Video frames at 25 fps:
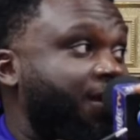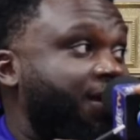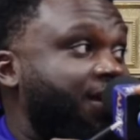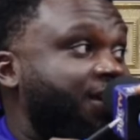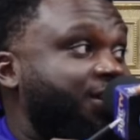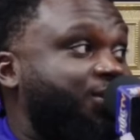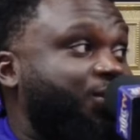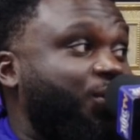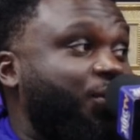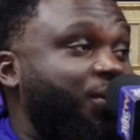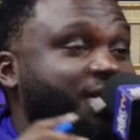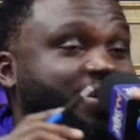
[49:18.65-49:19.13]

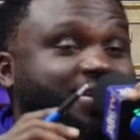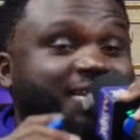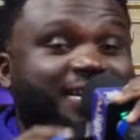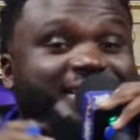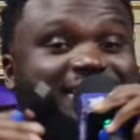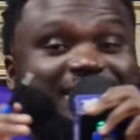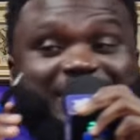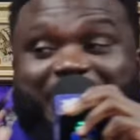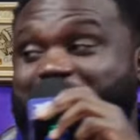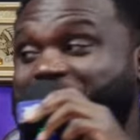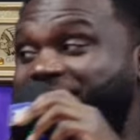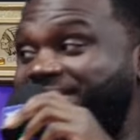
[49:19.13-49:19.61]
So he
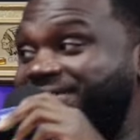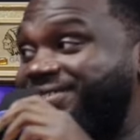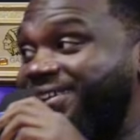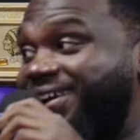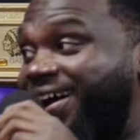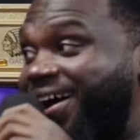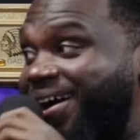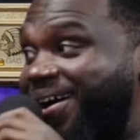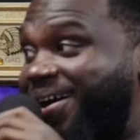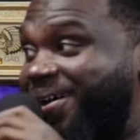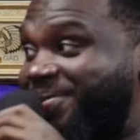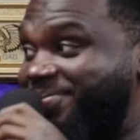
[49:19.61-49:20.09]
couldn't give me the
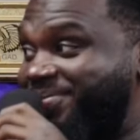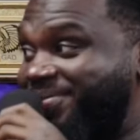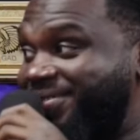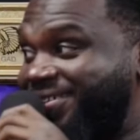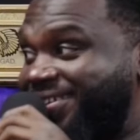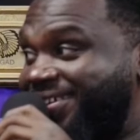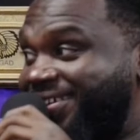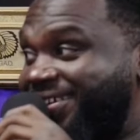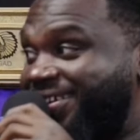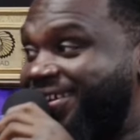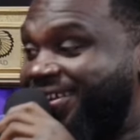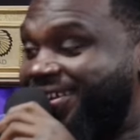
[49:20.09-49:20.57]
job.
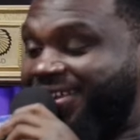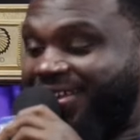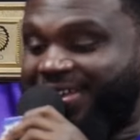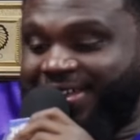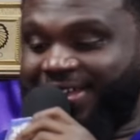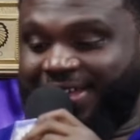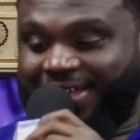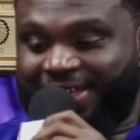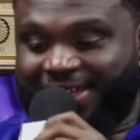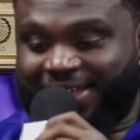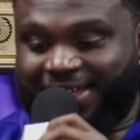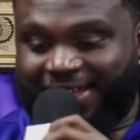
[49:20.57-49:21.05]

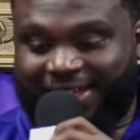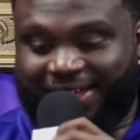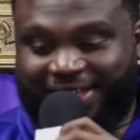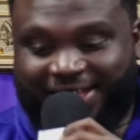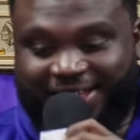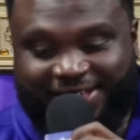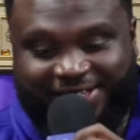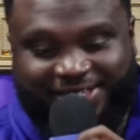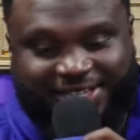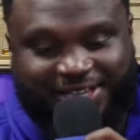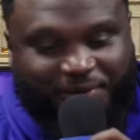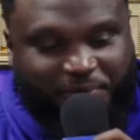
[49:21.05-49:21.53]

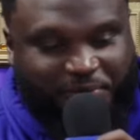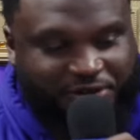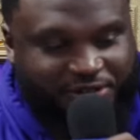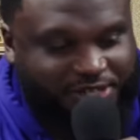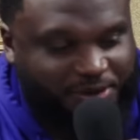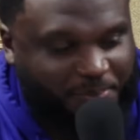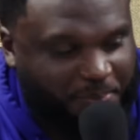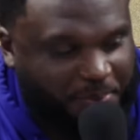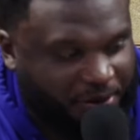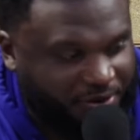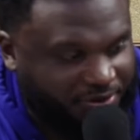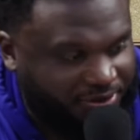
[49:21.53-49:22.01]
He said, When's your
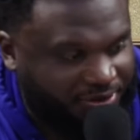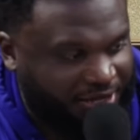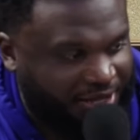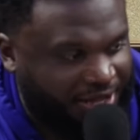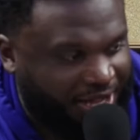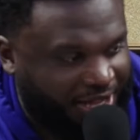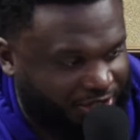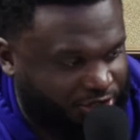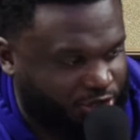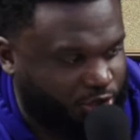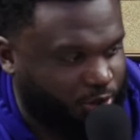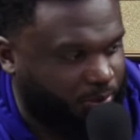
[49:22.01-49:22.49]
birthday?
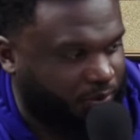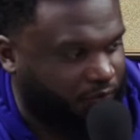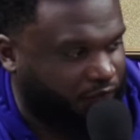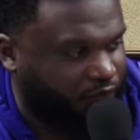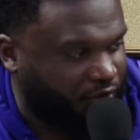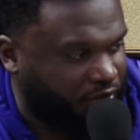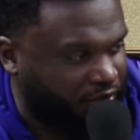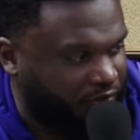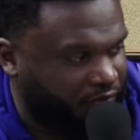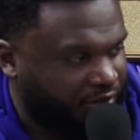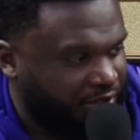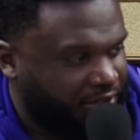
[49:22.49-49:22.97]
October
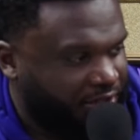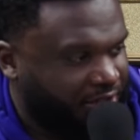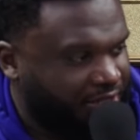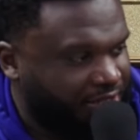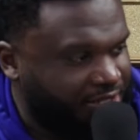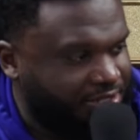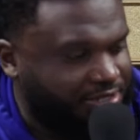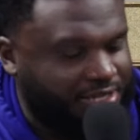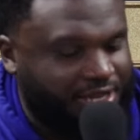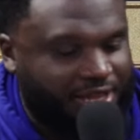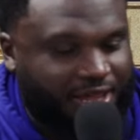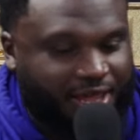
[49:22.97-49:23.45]
5th. He
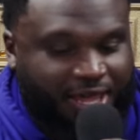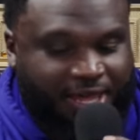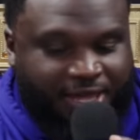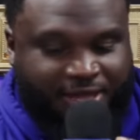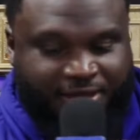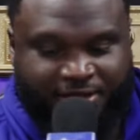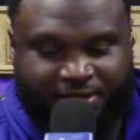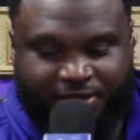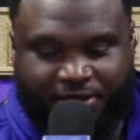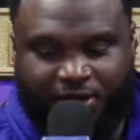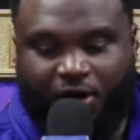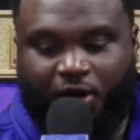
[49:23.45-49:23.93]
said,
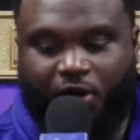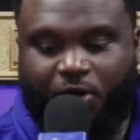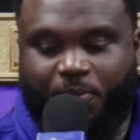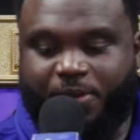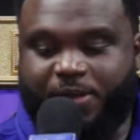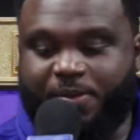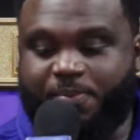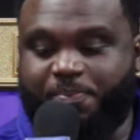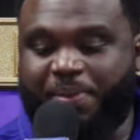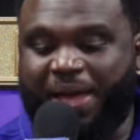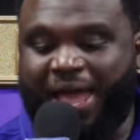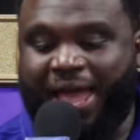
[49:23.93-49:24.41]
Hey, call me
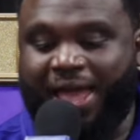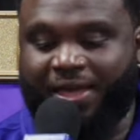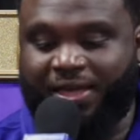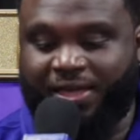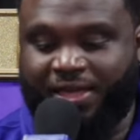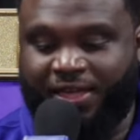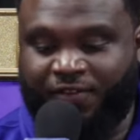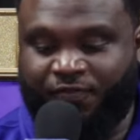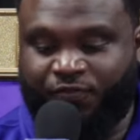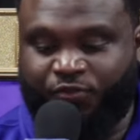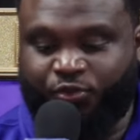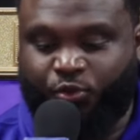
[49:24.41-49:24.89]
back
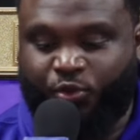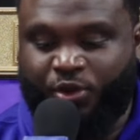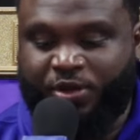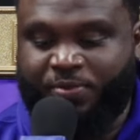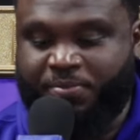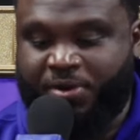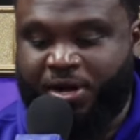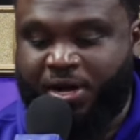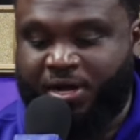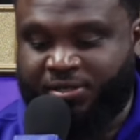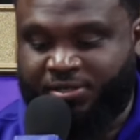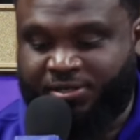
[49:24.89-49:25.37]
in three
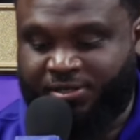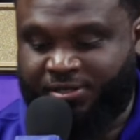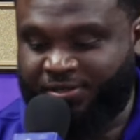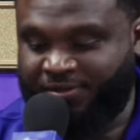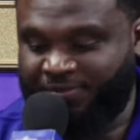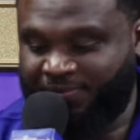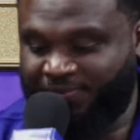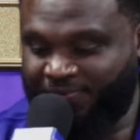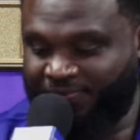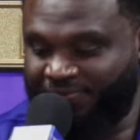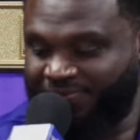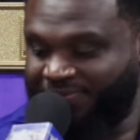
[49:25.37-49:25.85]
months
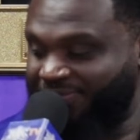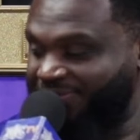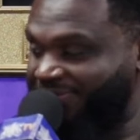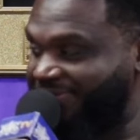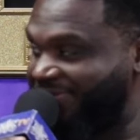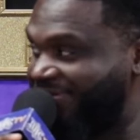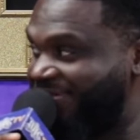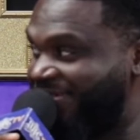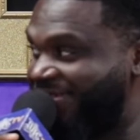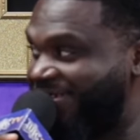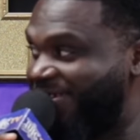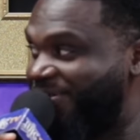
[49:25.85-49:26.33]

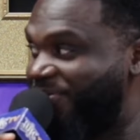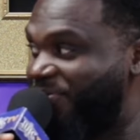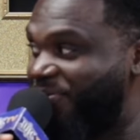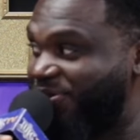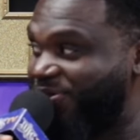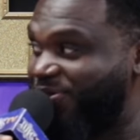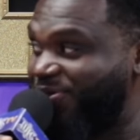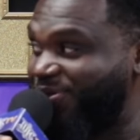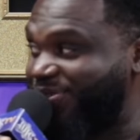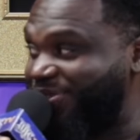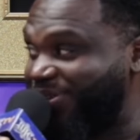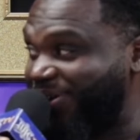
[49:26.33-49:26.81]
when
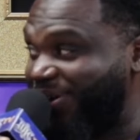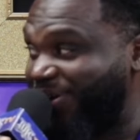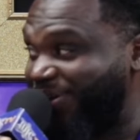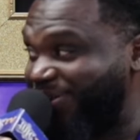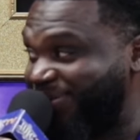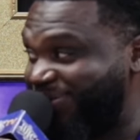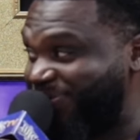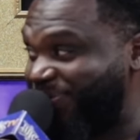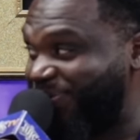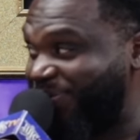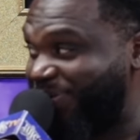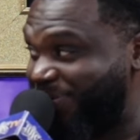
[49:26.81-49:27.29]
you turn
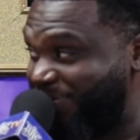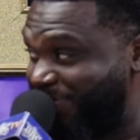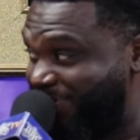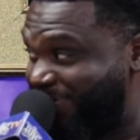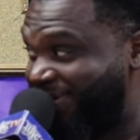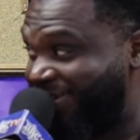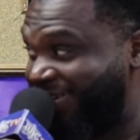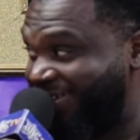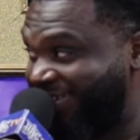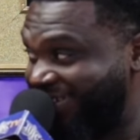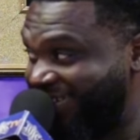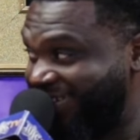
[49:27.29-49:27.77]

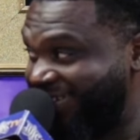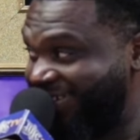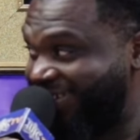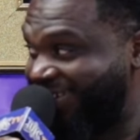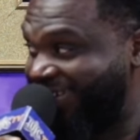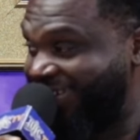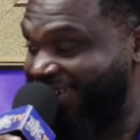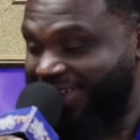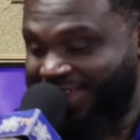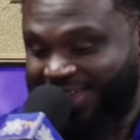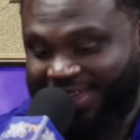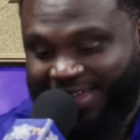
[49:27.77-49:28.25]
21.
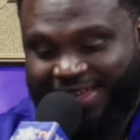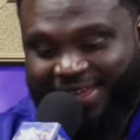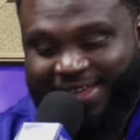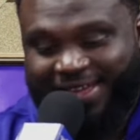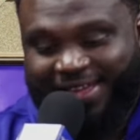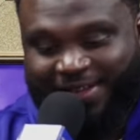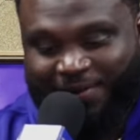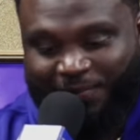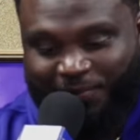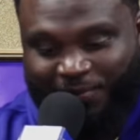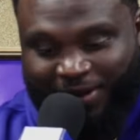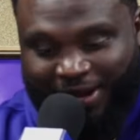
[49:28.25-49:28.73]

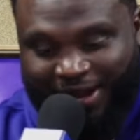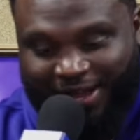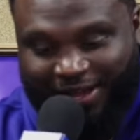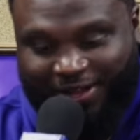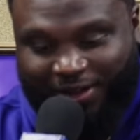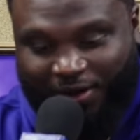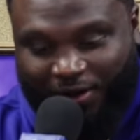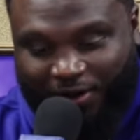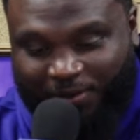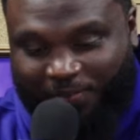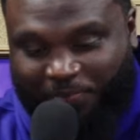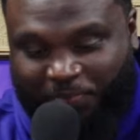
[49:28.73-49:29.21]
And when I
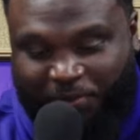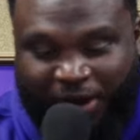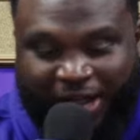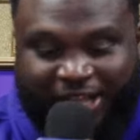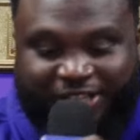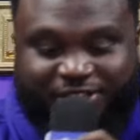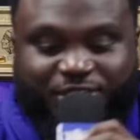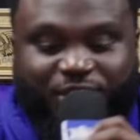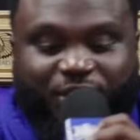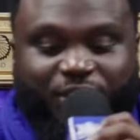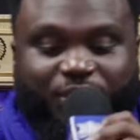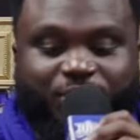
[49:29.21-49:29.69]
called, bro, I
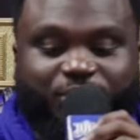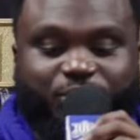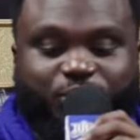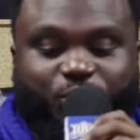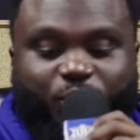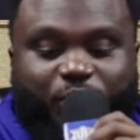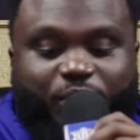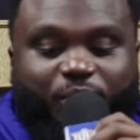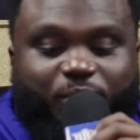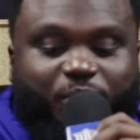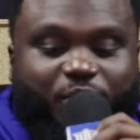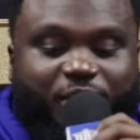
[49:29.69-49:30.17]
turned
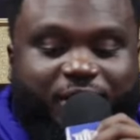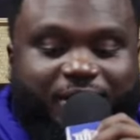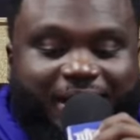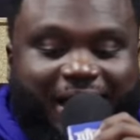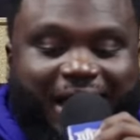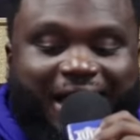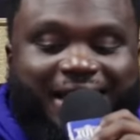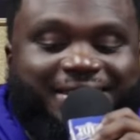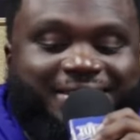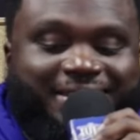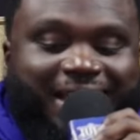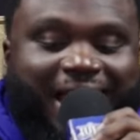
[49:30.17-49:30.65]
21
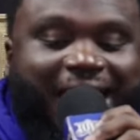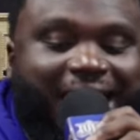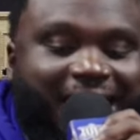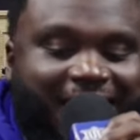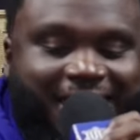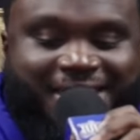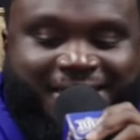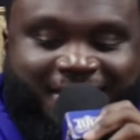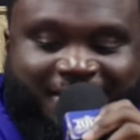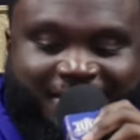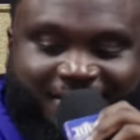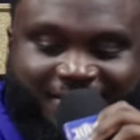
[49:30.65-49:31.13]
that
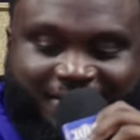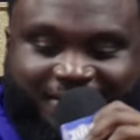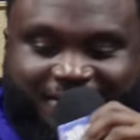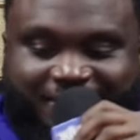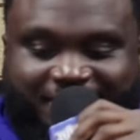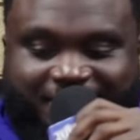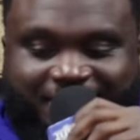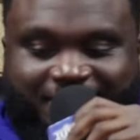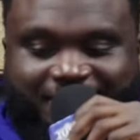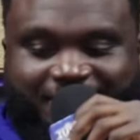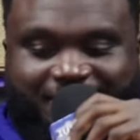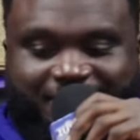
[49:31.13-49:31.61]
day.
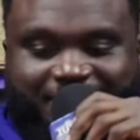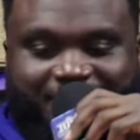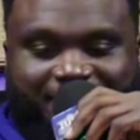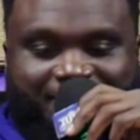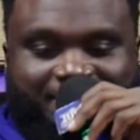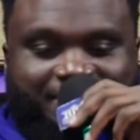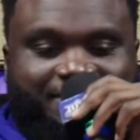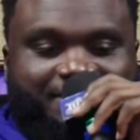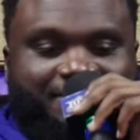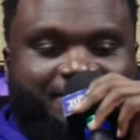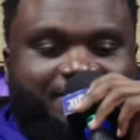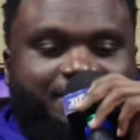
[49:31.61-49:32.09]

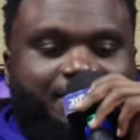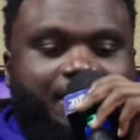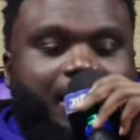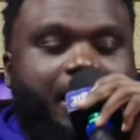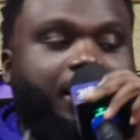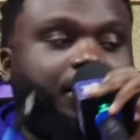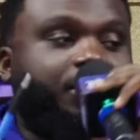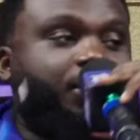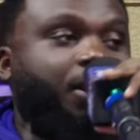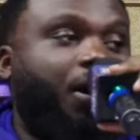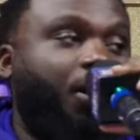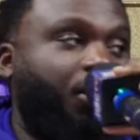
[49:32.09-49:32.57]
I
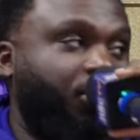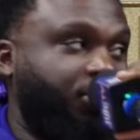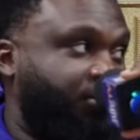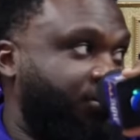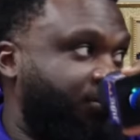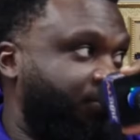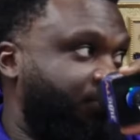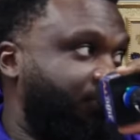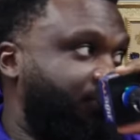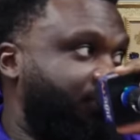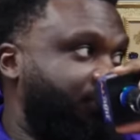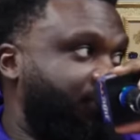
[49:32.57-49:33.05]
called
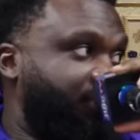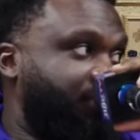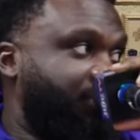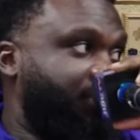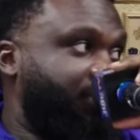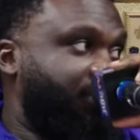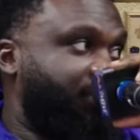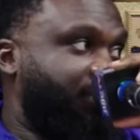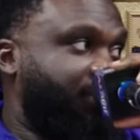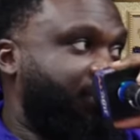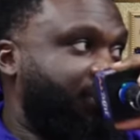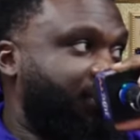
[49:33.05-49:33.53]
him.
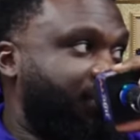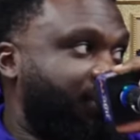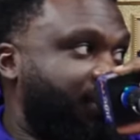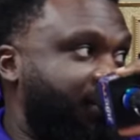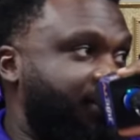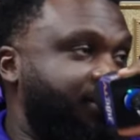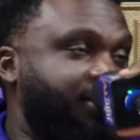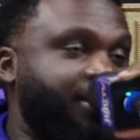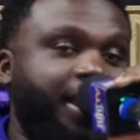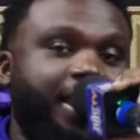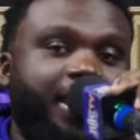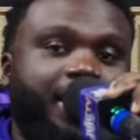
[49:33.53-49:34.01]
He
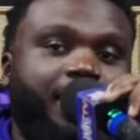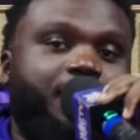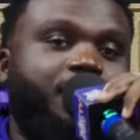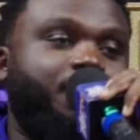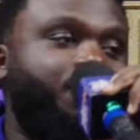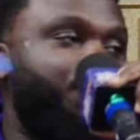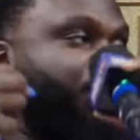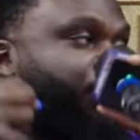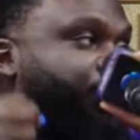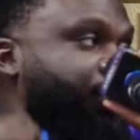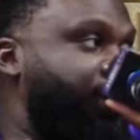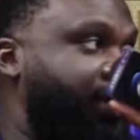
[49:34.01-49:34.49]
said, hey,
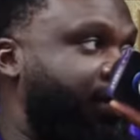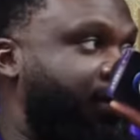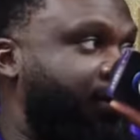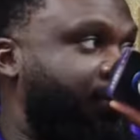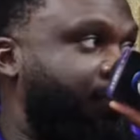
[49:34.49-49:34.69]
come on in.